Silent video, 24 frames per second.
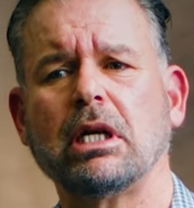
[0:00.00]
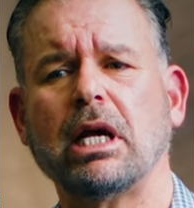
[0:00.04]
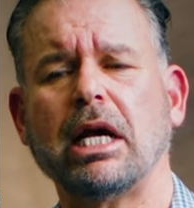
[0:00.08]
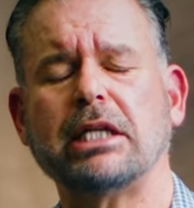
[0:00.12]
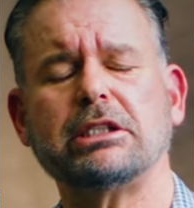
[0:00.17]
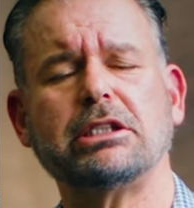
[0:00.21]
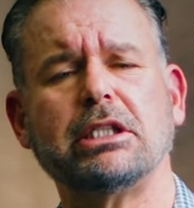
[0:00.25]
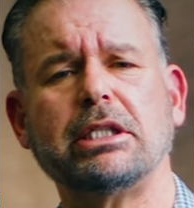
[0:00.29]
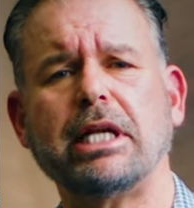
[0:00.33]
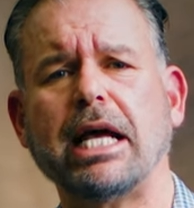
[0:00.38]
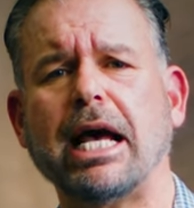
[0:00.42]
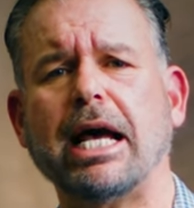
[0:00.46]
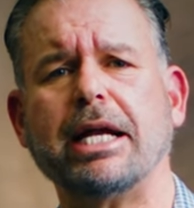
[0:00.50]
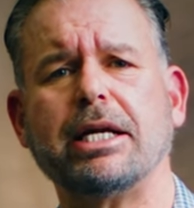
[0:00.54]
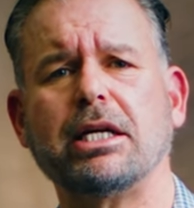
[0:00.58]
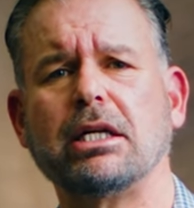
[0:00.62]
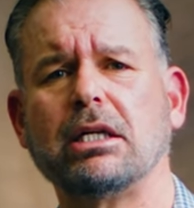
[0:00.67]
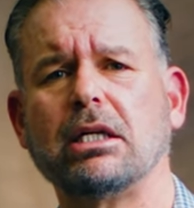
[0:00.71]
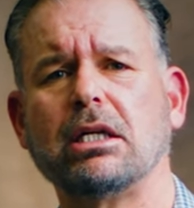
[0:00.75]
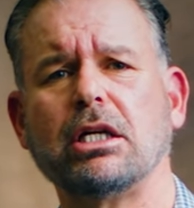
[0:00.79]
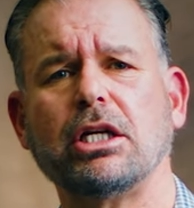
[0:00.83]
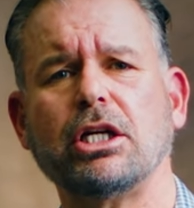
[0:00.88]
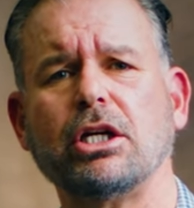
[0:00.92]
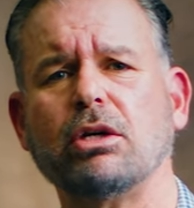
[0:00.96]
I said, Dad,
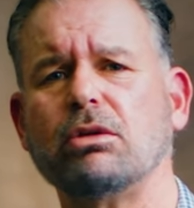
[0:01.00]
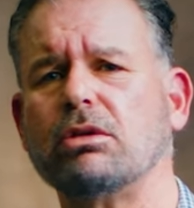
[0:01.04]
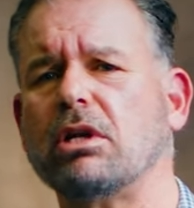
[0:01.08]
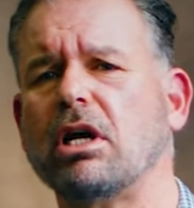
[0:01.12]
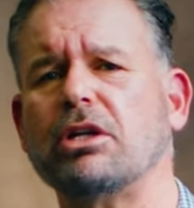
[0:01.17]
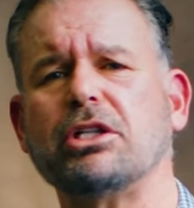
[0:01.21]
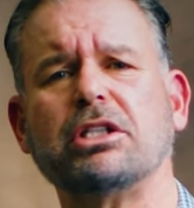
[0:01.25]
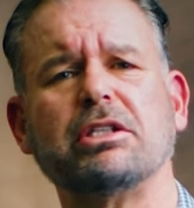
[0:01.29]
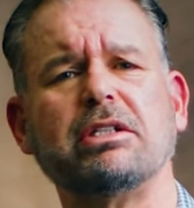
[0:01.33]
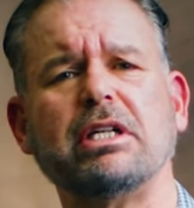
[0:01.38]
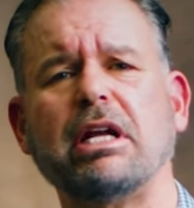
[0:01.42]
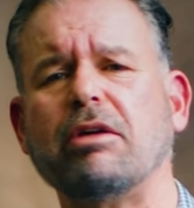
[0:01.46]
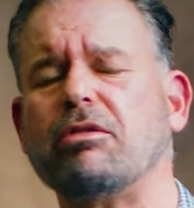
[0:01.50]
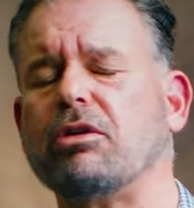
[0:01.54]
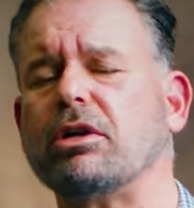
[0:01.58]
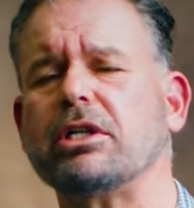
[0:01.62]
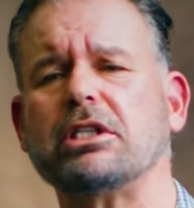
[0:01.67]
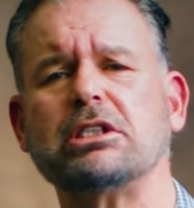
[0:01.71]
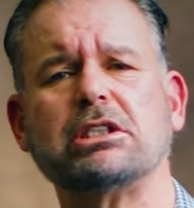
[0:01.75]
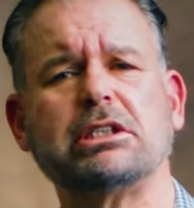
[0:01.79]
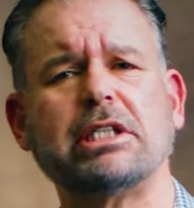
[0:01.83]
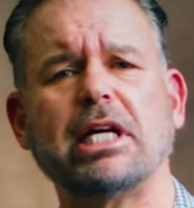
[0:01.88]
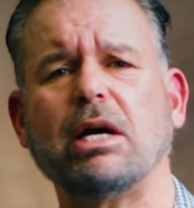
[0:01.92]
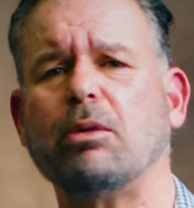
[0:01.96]
you'll never
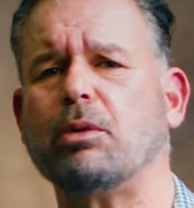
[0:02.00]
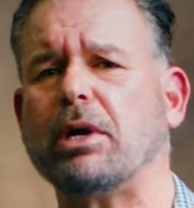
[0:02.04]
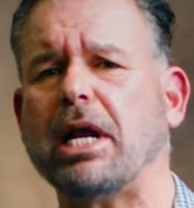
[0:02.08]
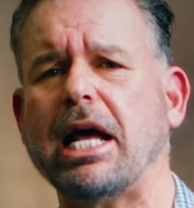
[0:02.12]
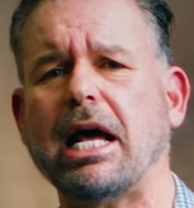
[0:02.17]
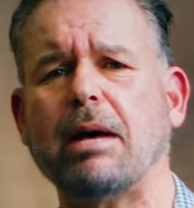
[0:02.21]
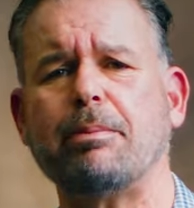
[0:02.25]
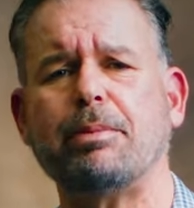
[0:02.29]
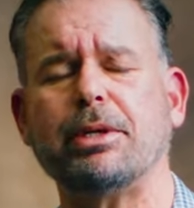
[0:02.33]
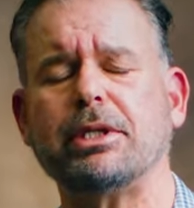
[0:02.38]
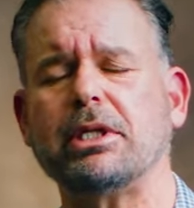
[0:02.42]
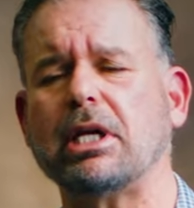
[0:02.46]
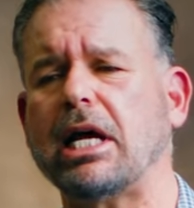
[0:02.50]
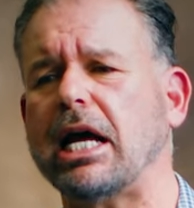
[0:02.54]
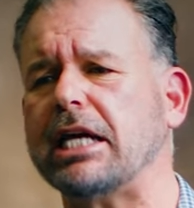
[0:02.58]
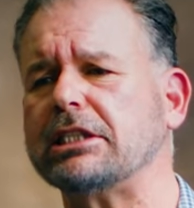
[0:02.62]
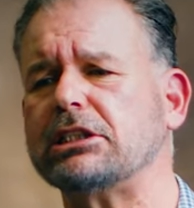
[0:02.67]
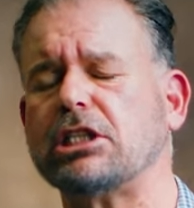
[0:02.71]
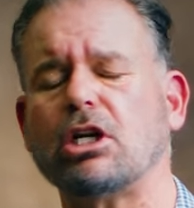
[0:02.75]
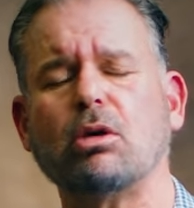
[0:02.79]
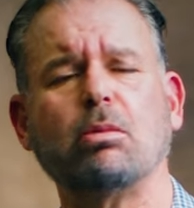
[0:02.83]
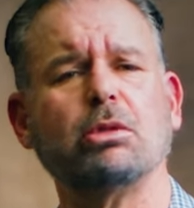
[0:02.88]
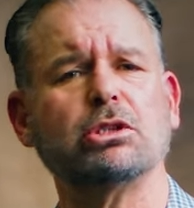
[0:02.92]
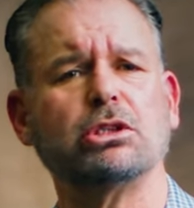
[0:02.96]
understand what happened. I
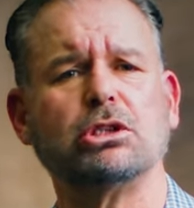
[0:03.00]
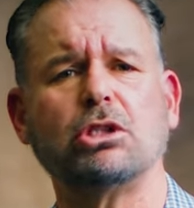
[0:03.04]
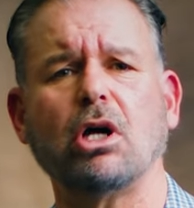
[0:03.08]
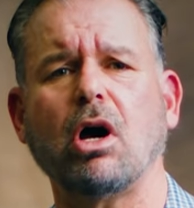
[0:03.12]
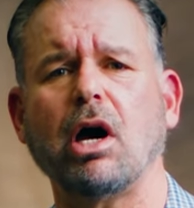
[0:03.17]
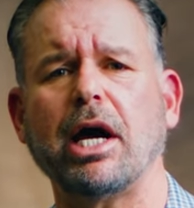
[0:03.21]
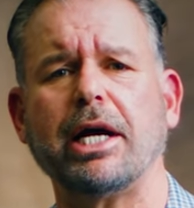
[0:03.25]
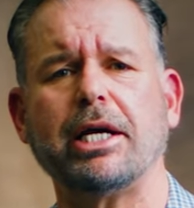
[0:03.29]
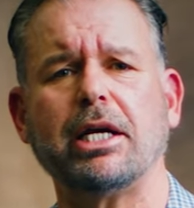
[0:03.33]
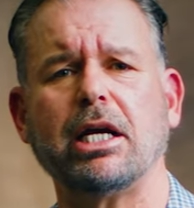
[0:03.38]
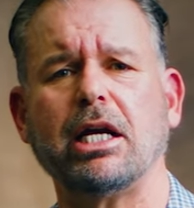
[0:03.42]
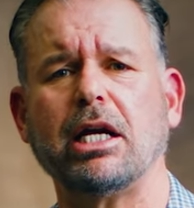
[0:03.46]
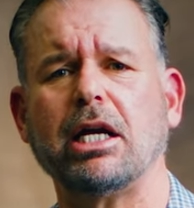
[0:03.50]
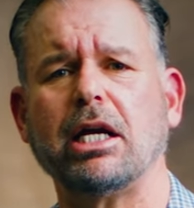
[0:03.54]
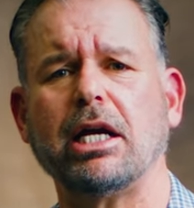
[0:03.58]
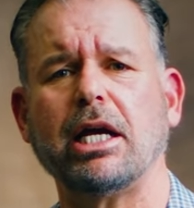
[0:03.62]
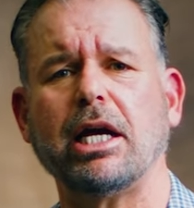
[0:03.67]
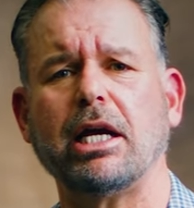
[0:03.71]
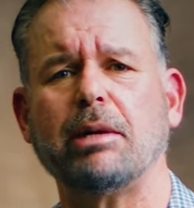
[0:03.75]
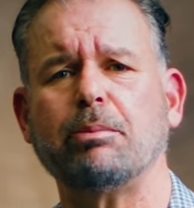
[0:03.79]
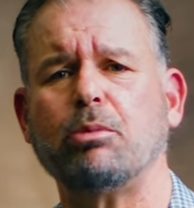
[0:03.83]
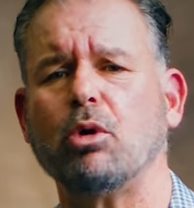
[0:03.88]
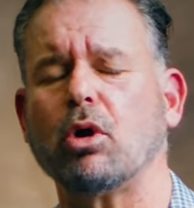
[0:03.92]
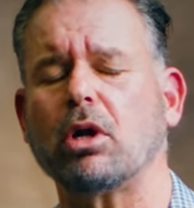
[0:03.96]
said, I almost died
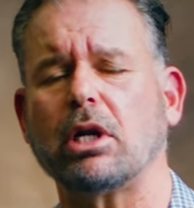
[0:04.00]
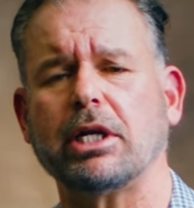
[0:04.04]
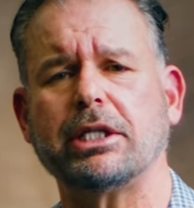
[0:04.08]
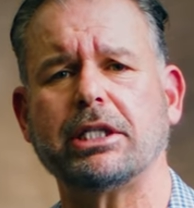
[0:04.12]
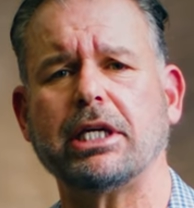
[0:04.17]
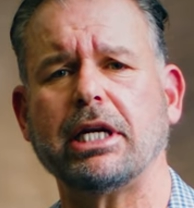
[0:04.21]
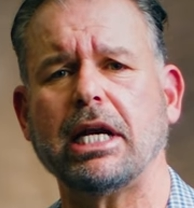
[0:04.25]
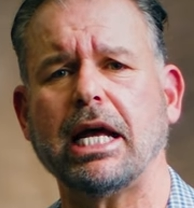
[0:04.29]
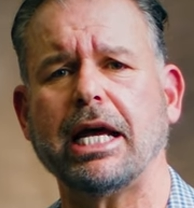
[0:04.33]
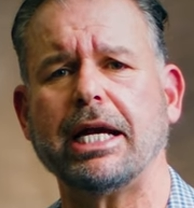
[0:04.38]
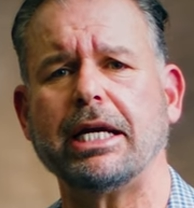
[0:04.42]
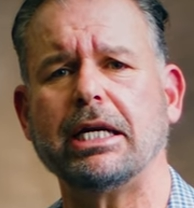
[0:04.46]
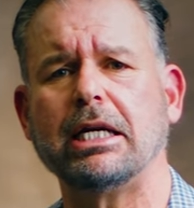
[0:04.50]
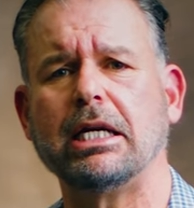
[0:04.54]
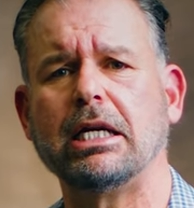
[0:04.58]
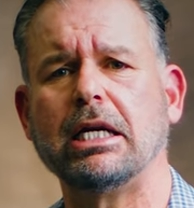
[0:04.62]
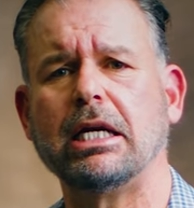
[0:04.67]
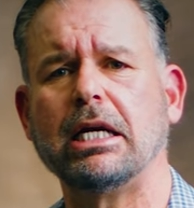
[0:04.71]
in Brooklyn tonight.